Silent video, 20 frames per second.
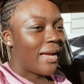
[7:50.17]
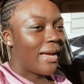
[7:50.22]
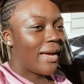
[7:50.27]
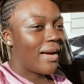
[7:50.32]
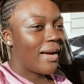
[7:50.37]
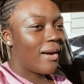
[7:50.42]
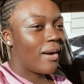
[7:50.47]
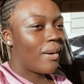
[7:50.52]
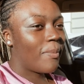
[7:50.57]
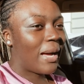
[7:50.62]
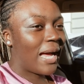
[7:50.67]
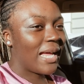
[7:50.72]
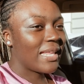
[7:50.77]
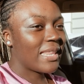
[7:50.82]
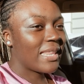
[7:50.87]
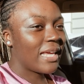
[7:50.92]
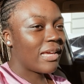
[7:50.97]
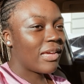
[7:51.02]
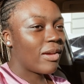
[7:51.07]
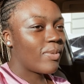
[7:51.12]
I
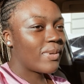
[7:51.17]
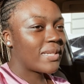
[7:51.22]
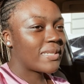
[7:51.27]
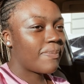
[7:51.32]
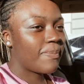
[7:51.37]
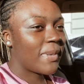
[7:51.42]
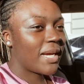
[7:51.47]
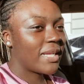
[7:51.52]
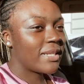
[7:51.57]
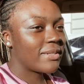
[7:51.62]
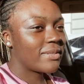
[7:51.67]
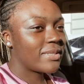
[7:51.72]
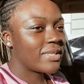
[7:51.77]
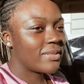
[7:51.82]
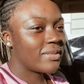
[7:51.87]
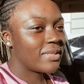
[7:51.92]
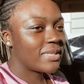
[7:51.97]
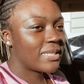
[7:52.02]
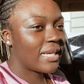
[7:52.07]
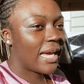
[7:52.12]
think it was Monday or
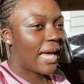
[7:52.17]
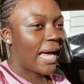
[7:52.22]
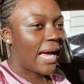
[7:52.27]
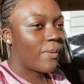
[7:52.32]
Tuesday.